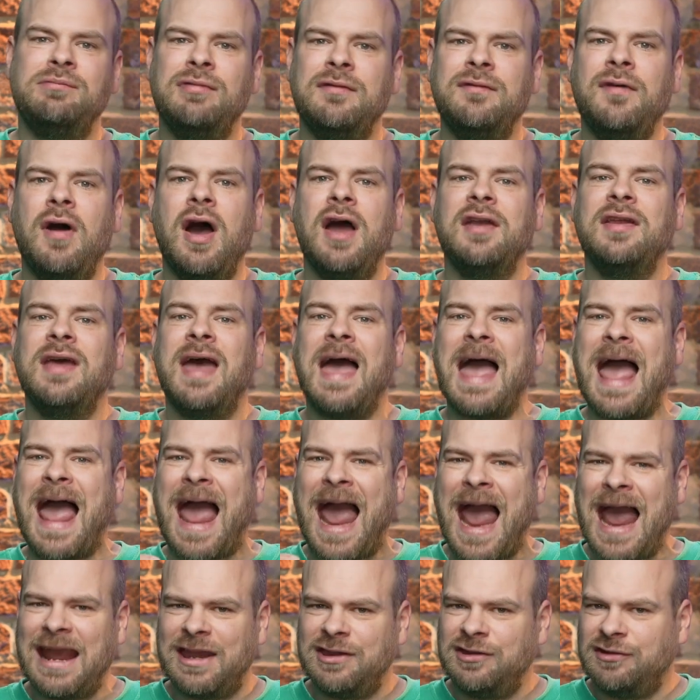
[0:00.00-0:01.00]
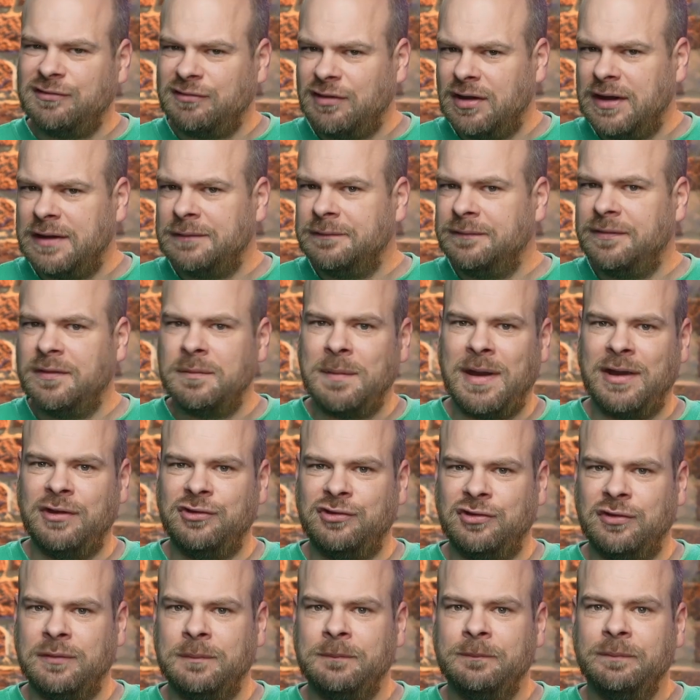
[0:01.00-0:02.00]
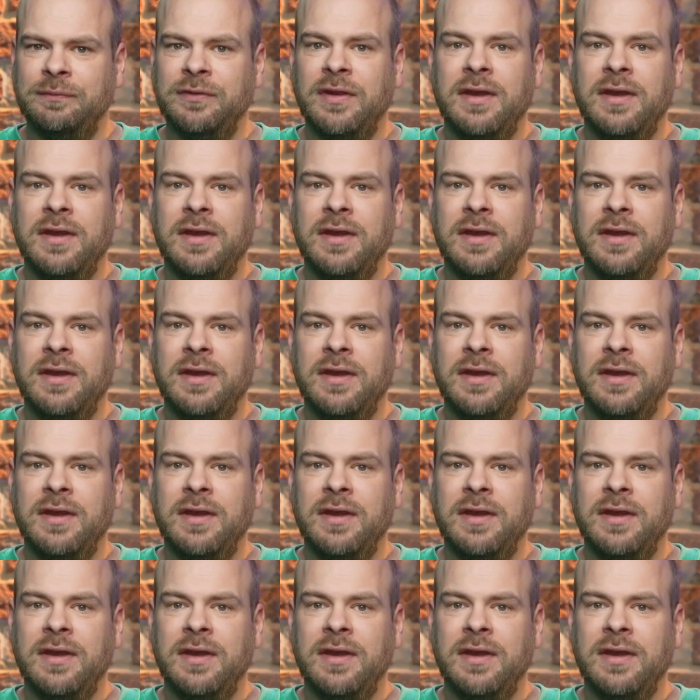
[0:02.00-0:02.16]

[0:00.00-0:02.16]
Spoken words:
provide accurate information.